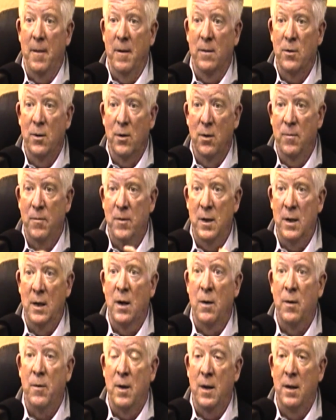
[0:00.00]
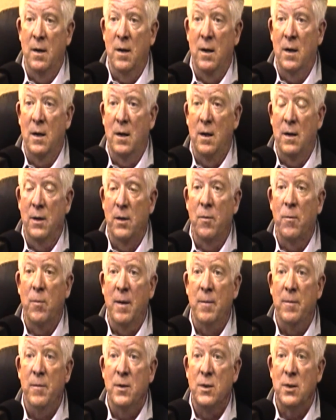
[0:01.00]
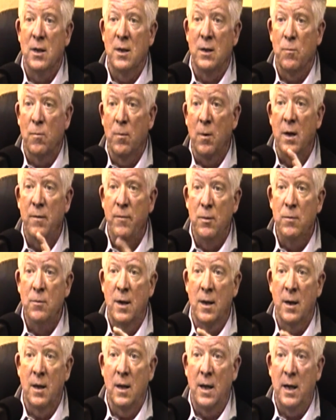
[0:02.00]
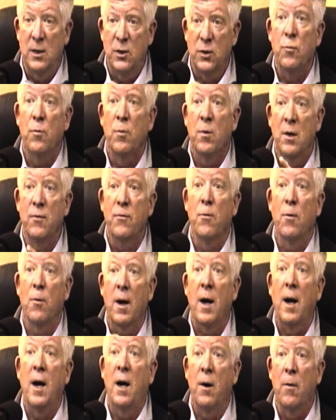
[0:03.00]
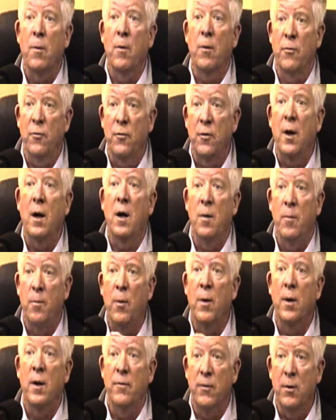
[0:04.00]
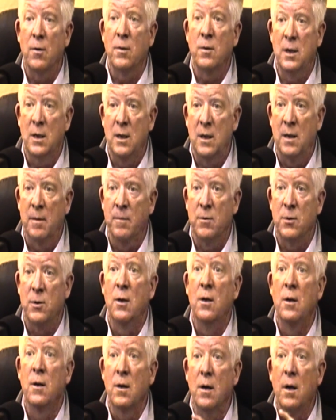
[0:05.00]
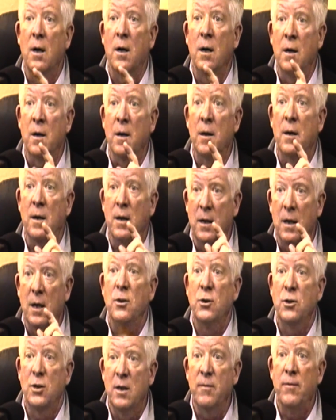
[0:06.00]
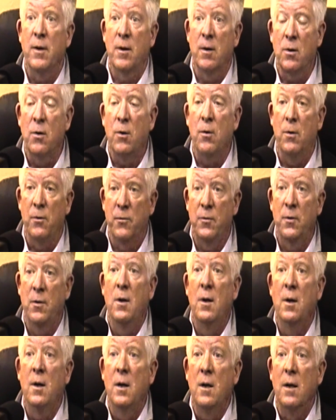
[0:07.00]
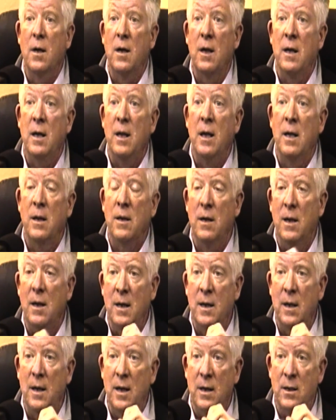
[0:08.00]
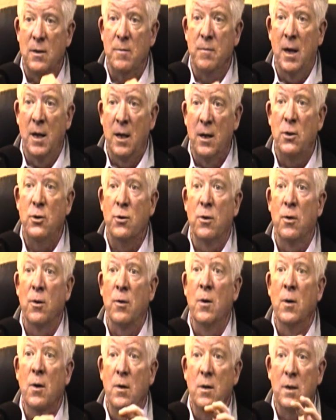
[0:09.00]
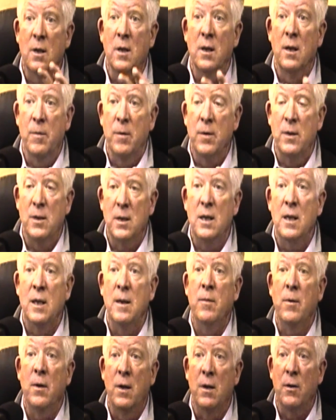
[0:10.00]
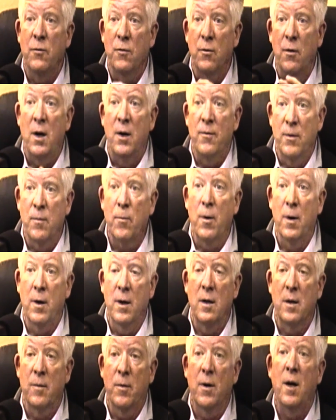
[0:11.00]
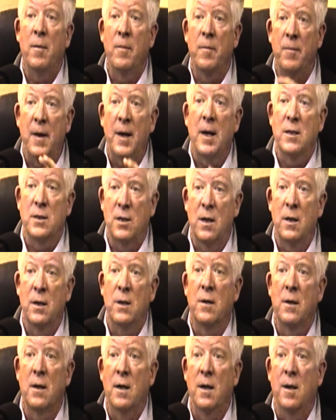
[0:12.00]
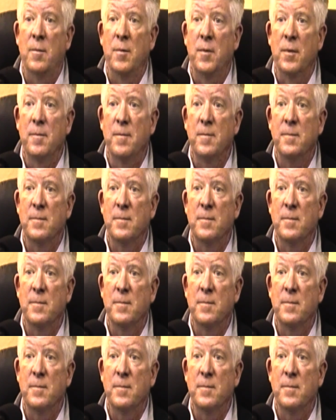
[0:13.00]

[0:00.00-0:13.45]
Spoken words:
little video on the web that says, what have you done in the last 24 hours to help one of your teams achieve their goals? And as a manager dealing with a team that is often working on a problem, that's how you can help.